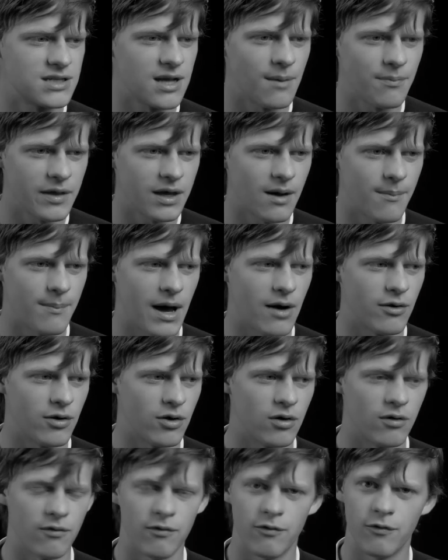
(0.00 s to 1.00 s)
Something about
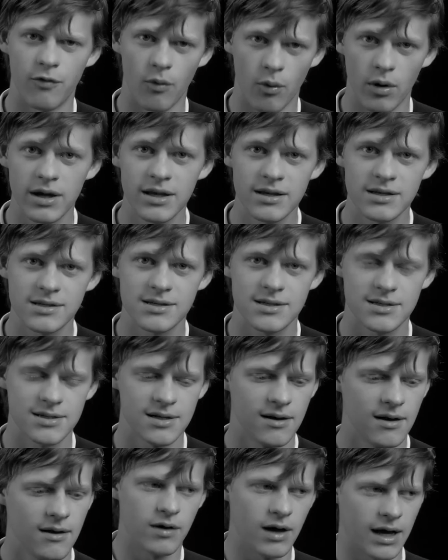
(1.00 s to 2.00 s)
her
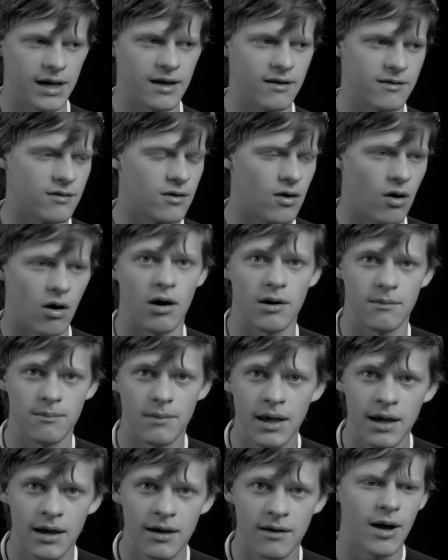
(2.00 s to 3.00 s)
voice, I guess, caught
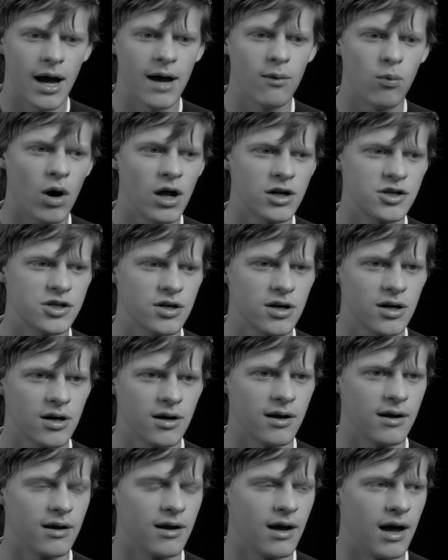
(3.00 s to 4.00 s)
me. I watched
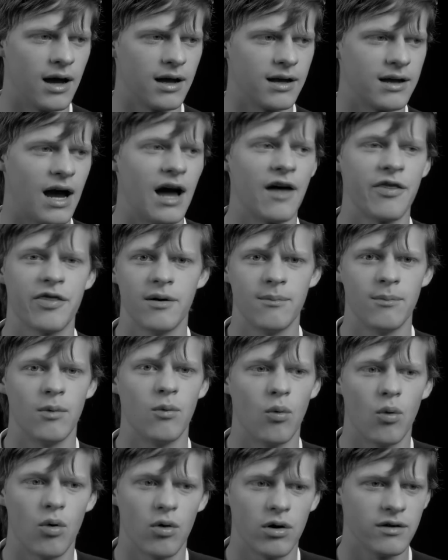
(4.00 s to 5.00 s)
her uh, Gotham
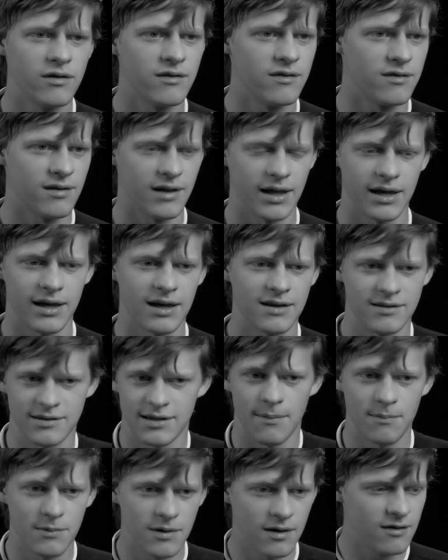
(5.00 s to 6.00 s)
Awards like
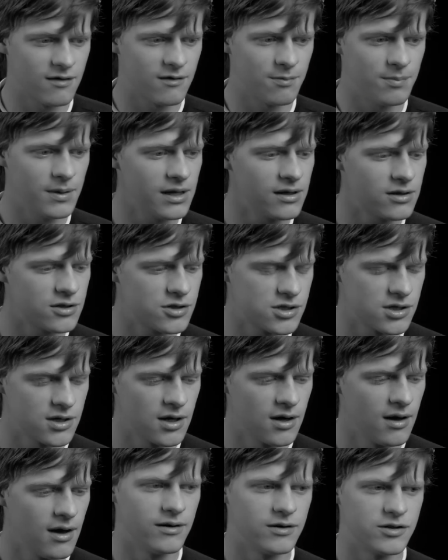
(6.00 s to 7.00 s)
acceptance speech.
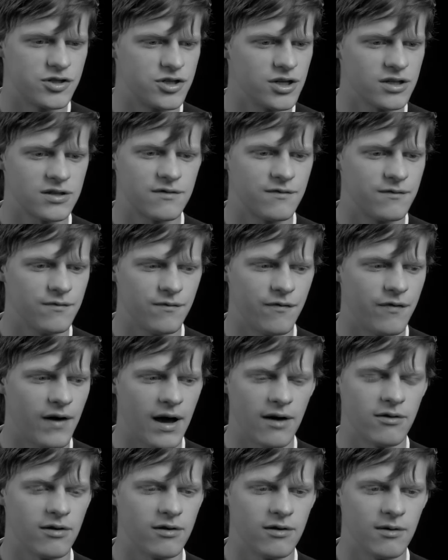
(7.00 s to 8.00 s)
Just
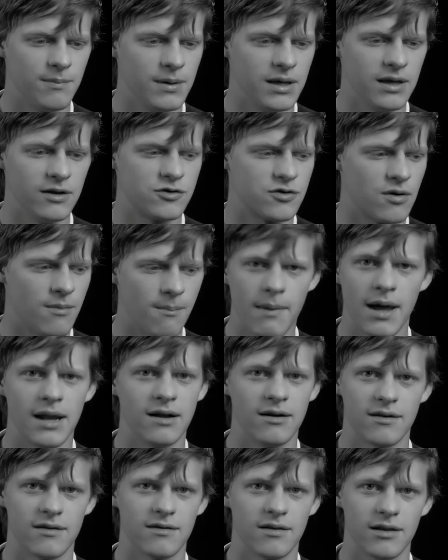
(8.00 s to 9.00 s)
found her to be
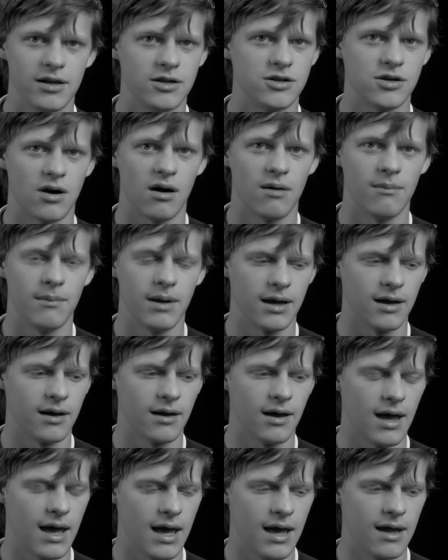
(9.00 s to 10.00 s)
tremendously
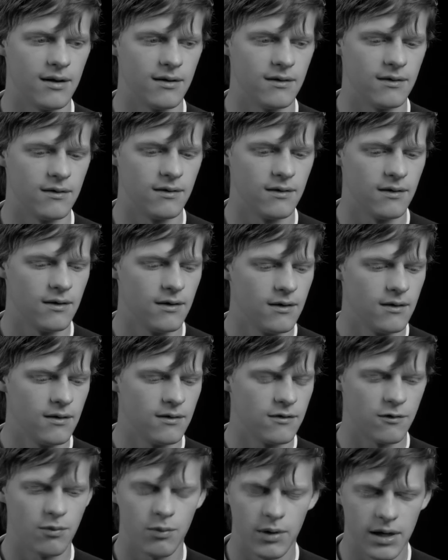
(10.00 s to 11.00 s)
charming and
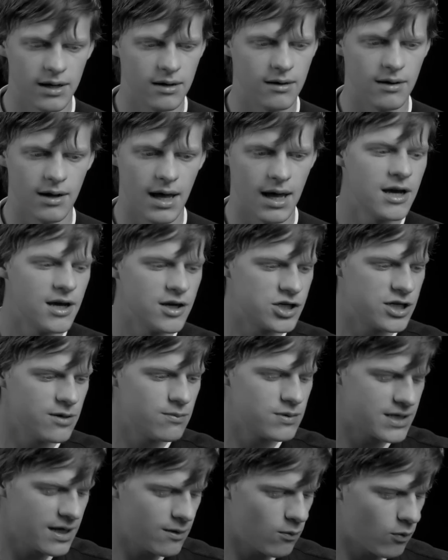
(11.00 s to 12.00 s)
sweet. She
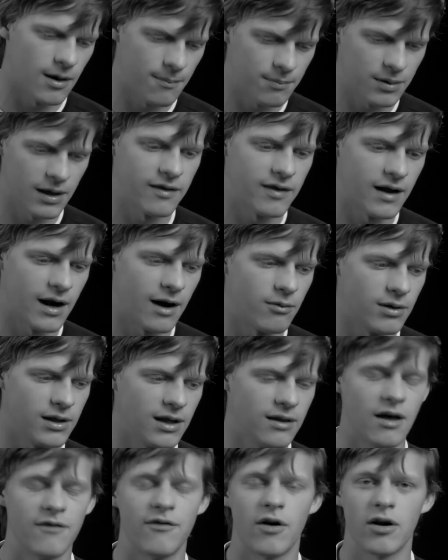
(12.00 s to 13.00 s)
was in a play that I
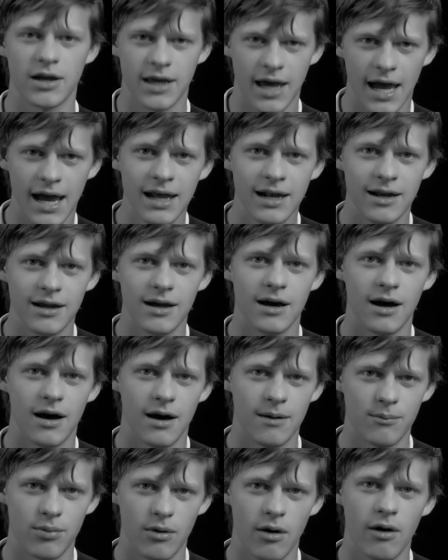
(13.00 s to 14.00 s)
really love, Arcadia,
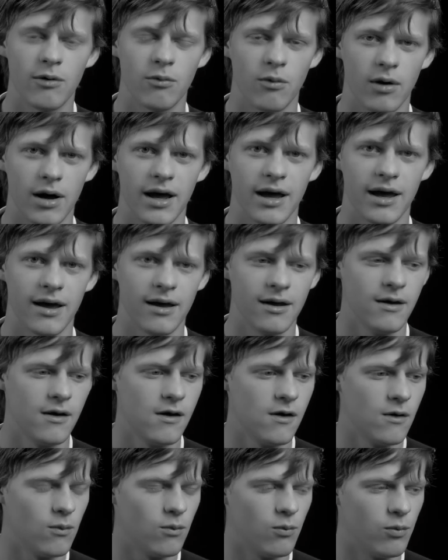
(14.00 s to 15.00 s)
on Broadway, yeah.
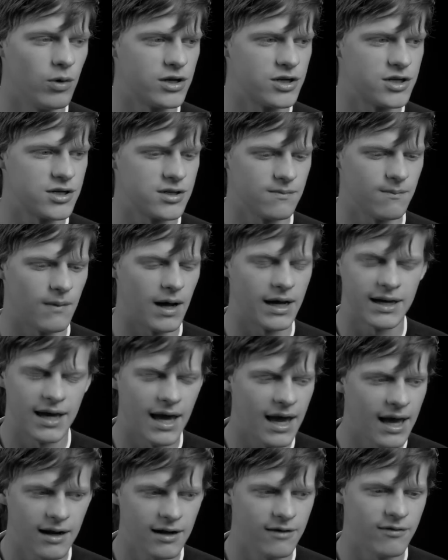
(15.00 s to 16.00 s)
which I
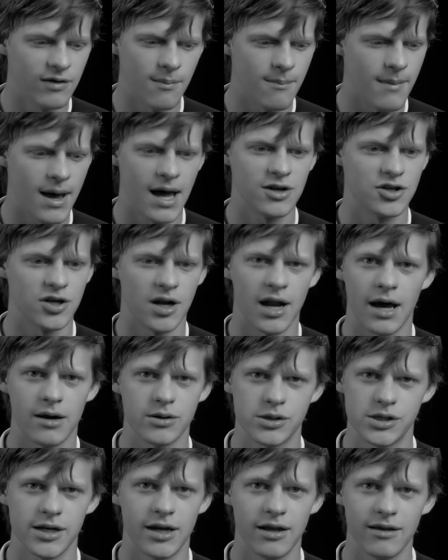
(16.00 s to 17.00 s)
can't even imagine
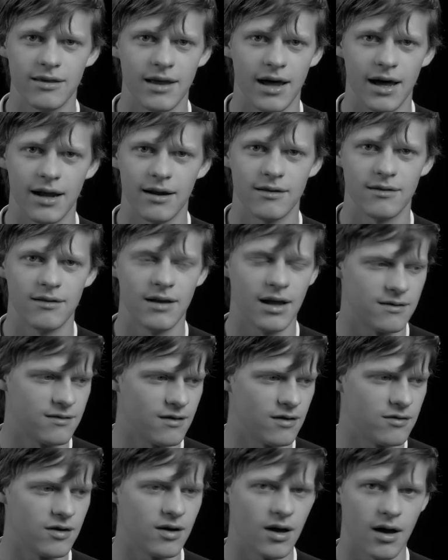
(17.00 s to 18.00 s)
how she did that at, at
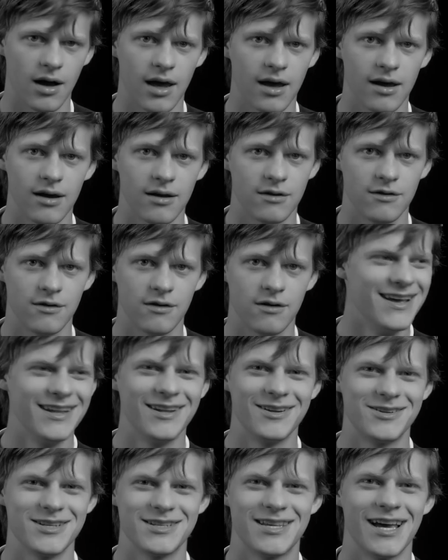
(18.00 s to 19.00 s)
such a young age.
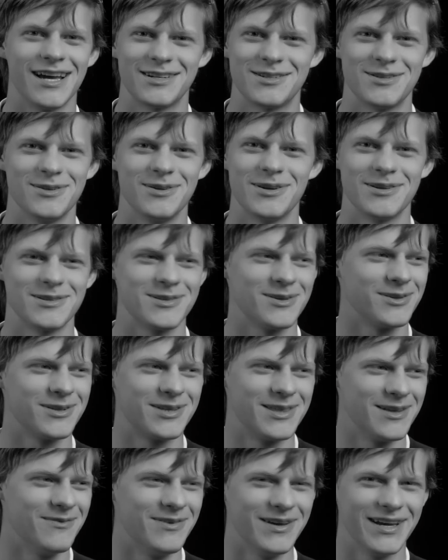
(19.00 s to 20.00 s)
And she's like two years older
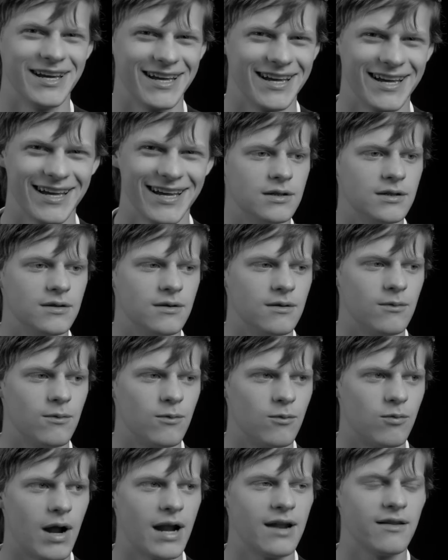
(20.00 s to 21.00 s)
than me.
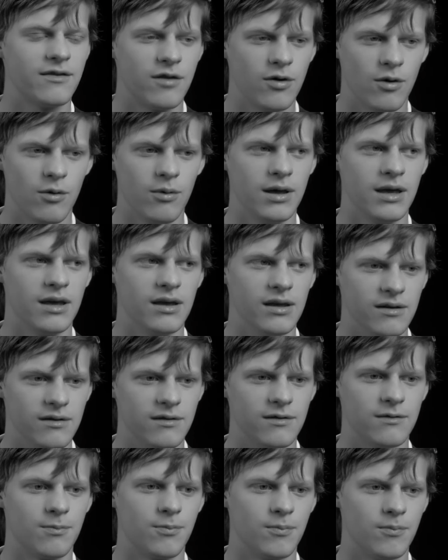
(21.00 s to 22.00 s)
Ratatouille
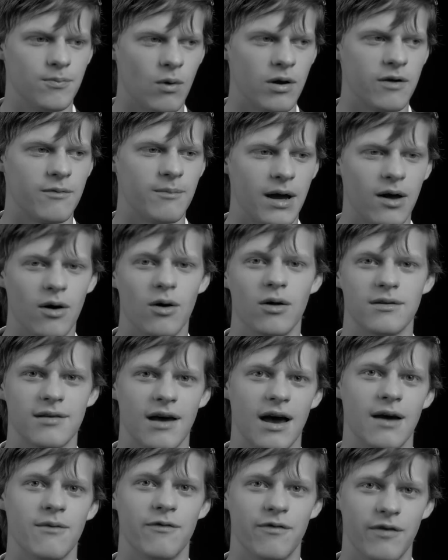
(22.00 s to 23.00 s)
is one of my
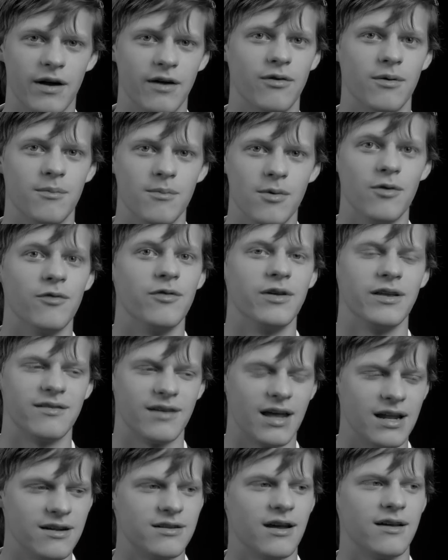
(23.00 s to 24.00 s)
all-time favorite
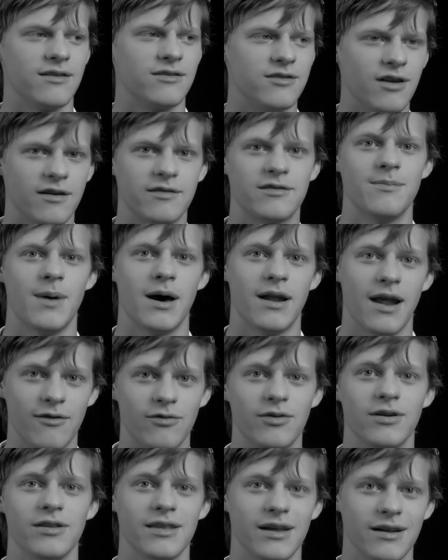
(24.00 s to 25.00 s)
movies and does just about
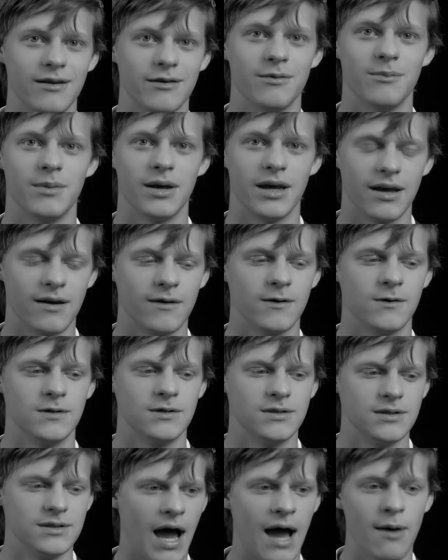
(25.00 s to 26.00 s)
everything to me.
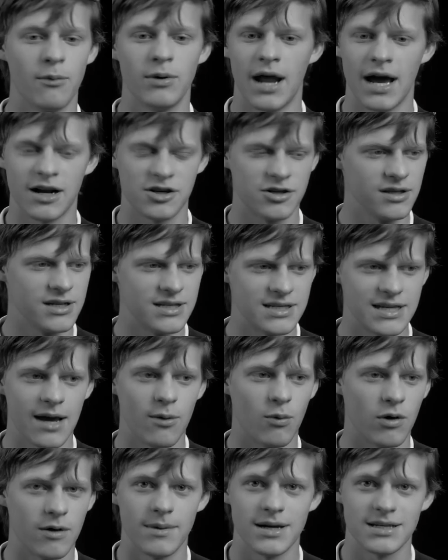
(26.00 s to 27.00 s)
I would actually say
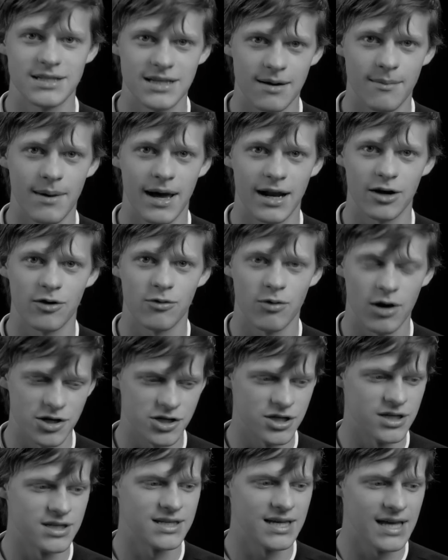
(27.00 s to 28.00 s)
one of my cinematic
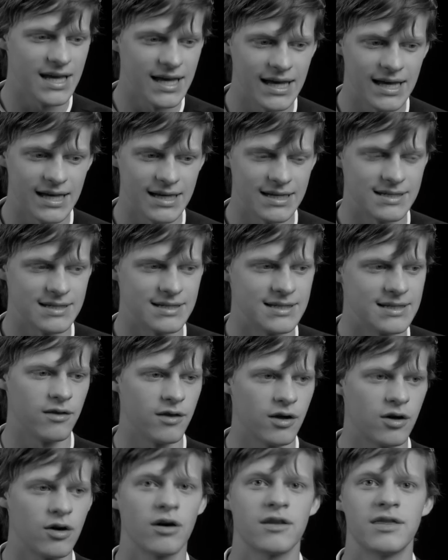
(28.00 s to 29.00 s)
crushes is
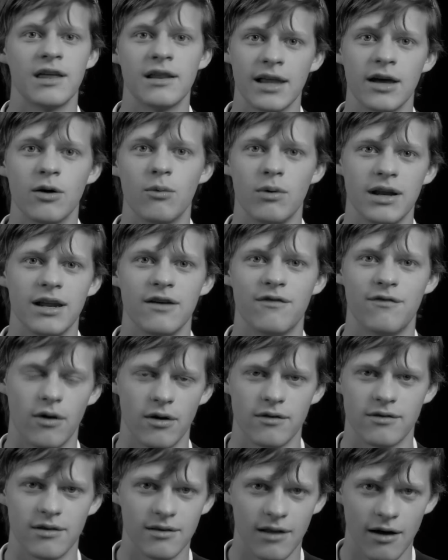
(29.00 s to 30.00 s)
the cook that Linguini
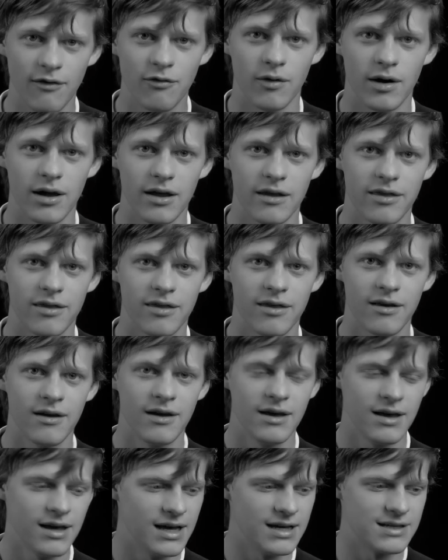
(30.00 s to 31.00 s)
falls in love with. Yes.
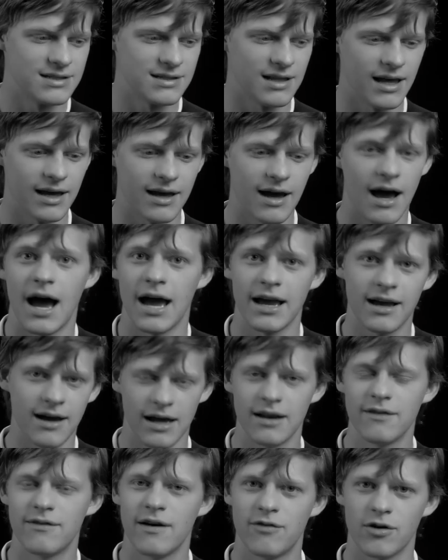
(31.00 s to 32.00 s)
Is like, I
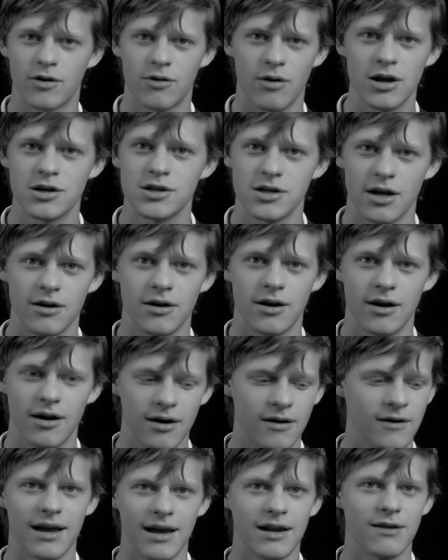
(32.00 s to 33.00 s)
kind of have a crush on
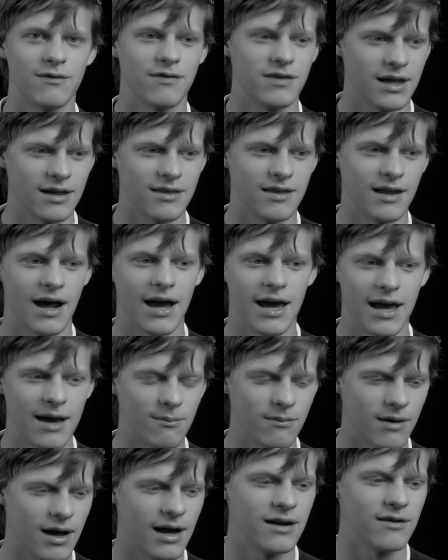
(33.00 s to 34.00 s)
her. Kind of think that I
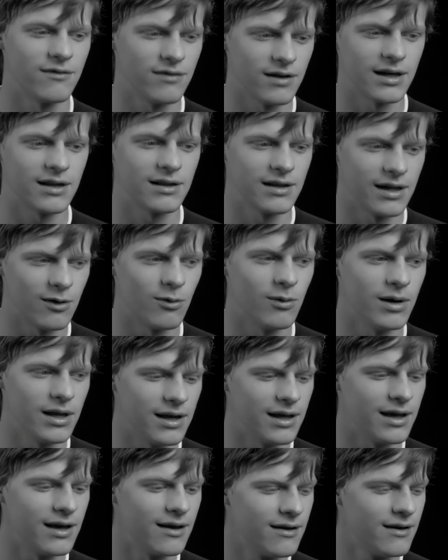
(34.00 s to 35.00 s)
am kind of like
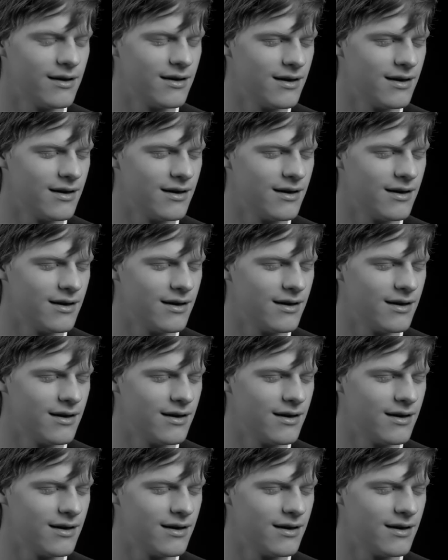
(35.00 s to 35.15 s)
Linguini.